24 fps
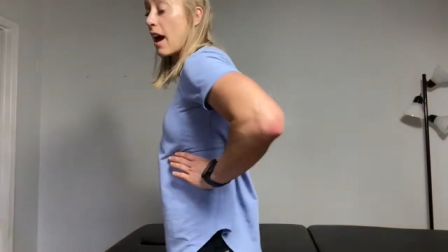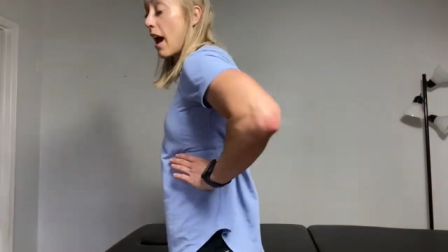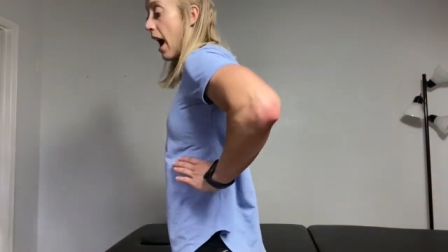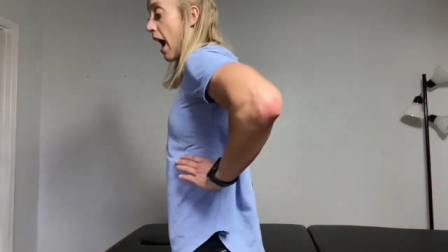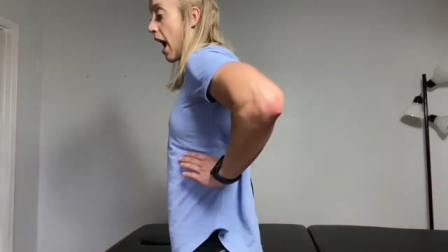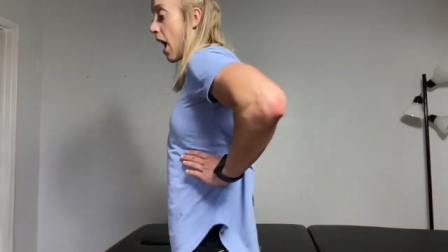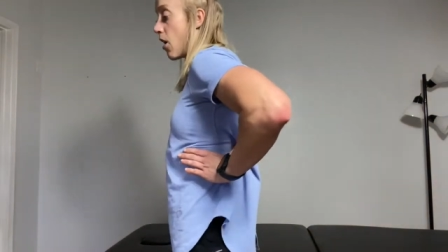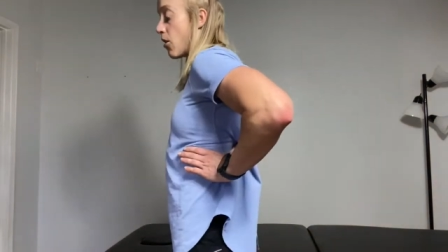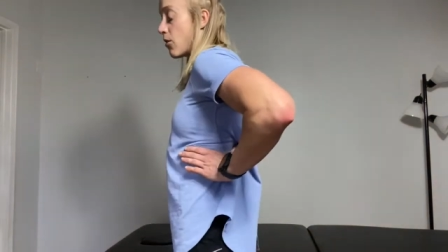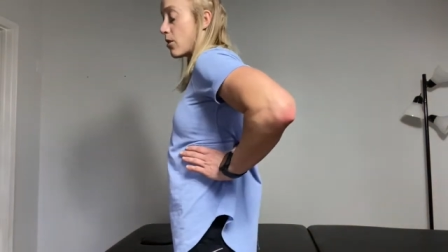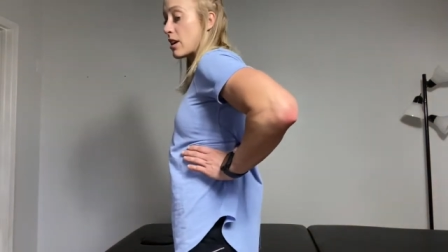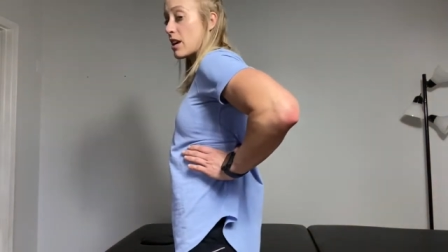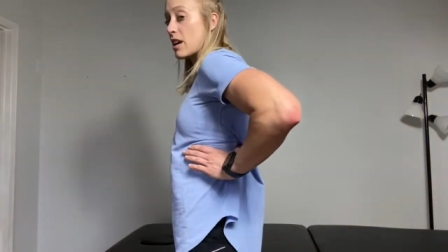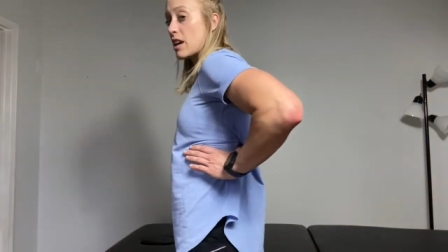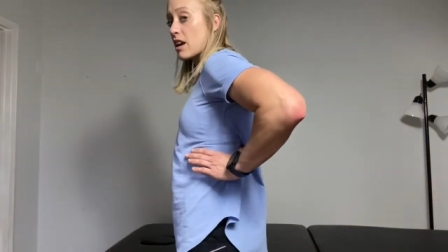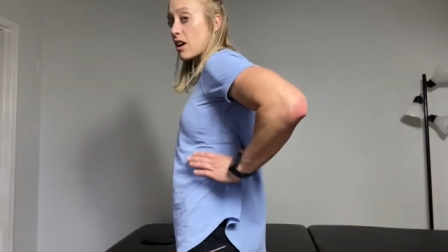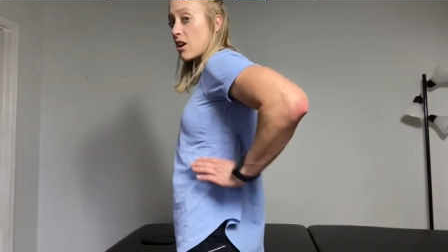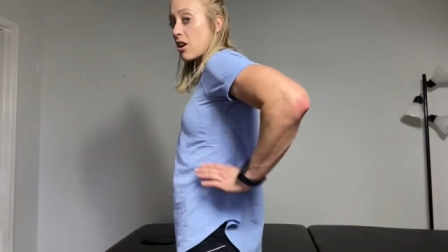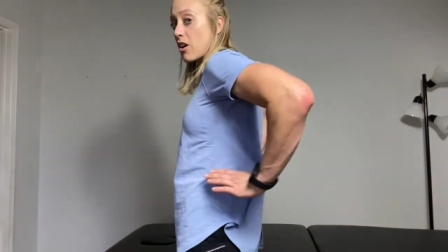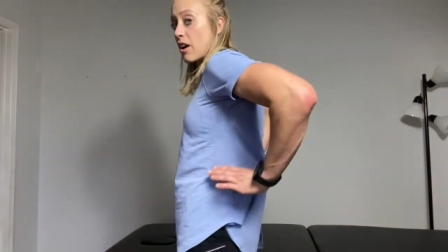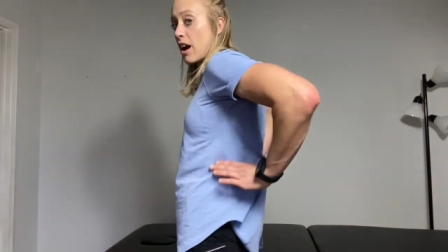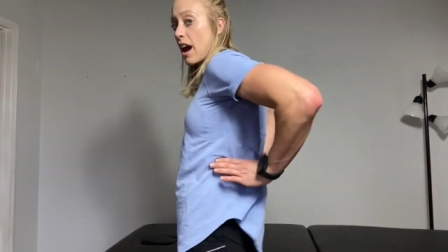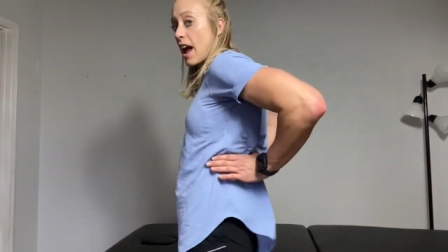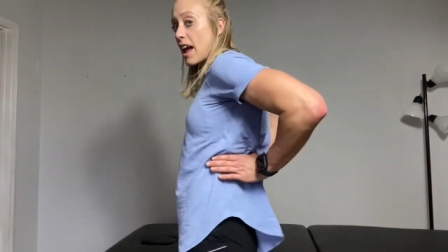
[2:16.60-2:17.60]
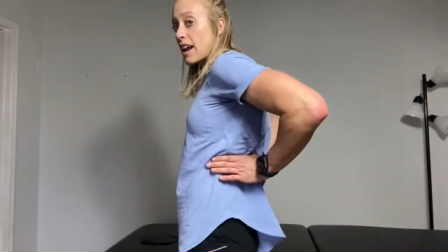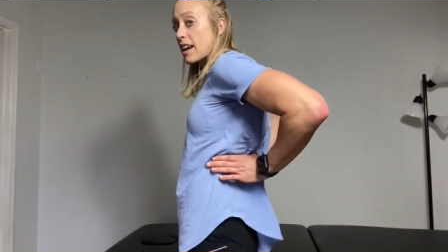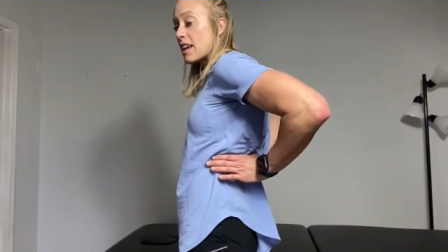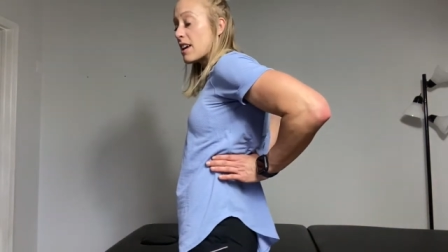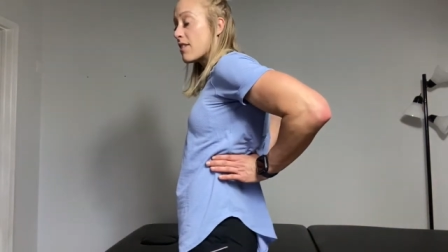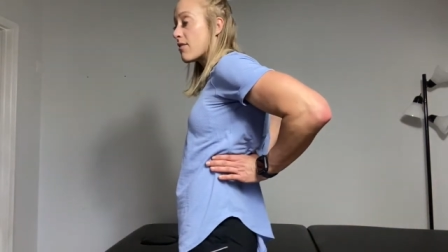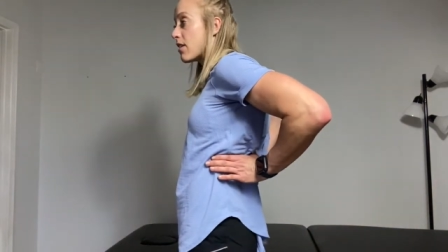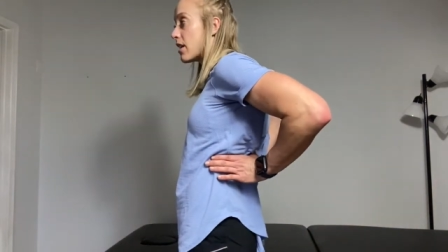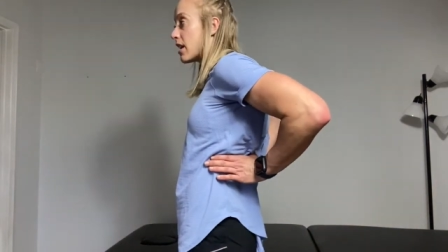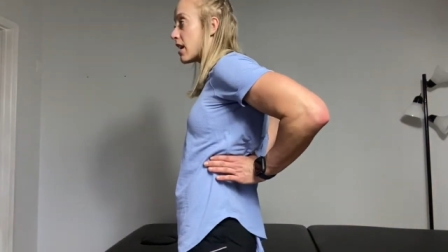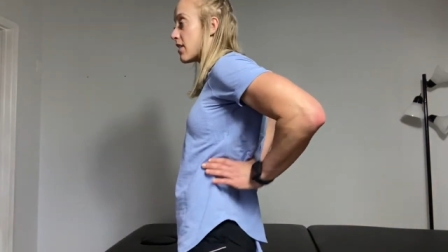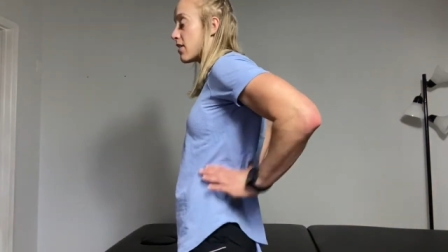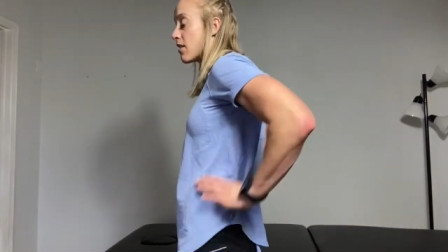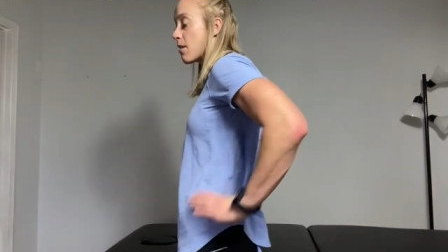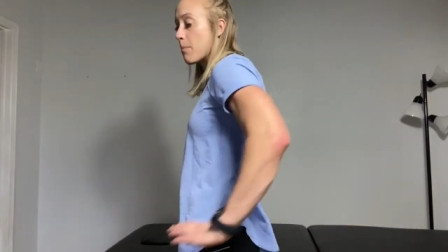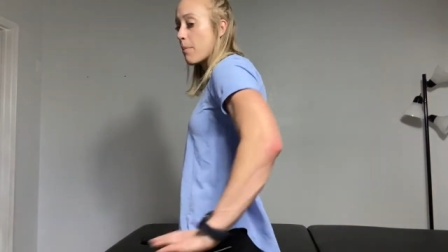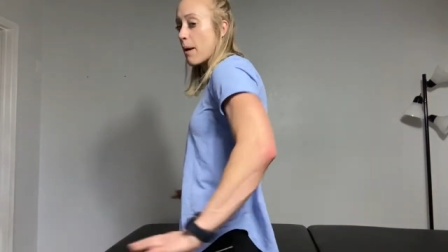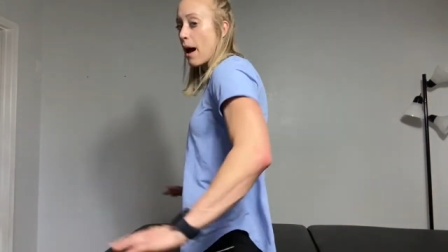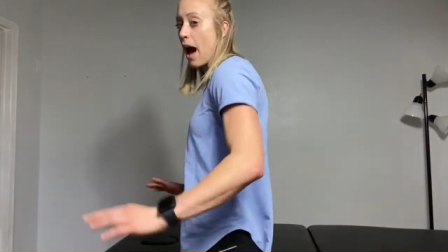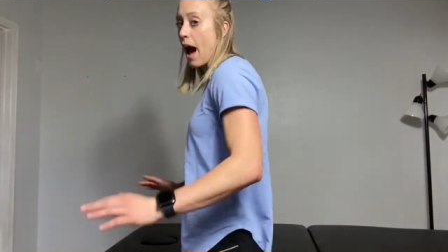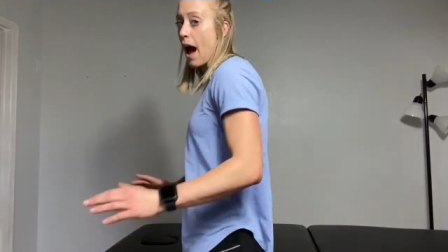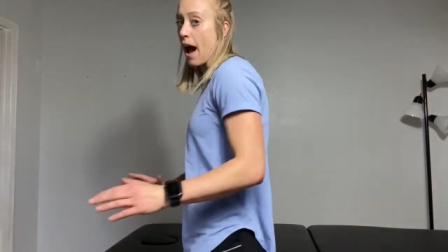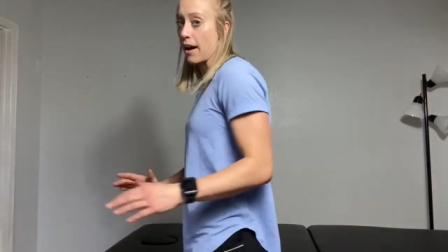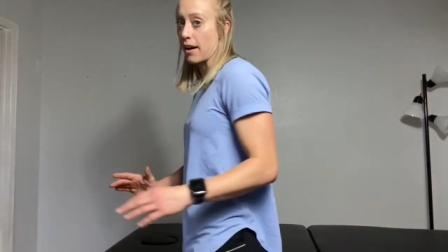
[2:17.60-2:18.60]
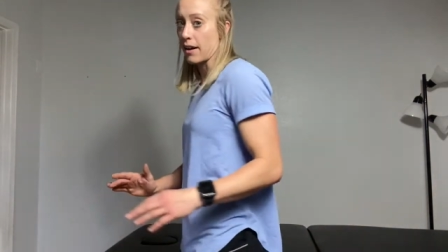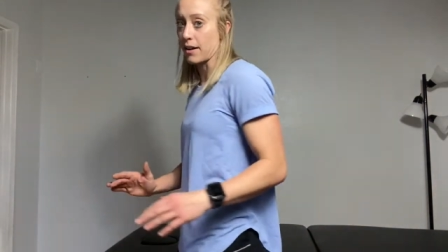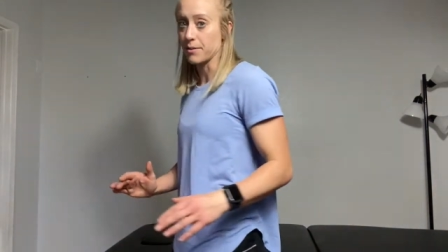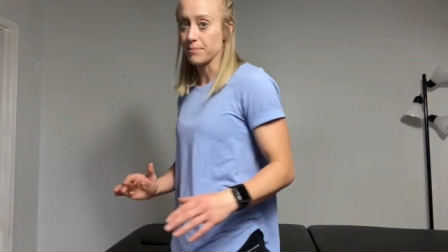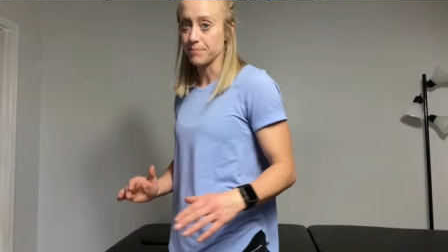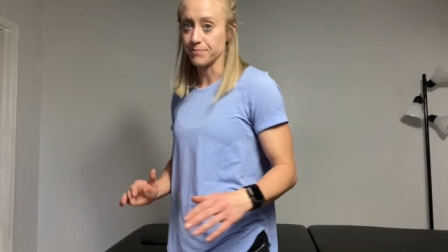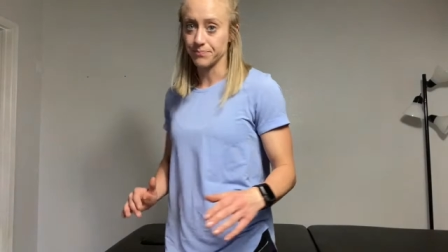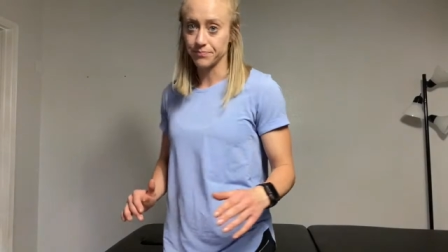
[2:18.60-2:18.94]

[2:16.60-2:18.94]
out here and even in the back.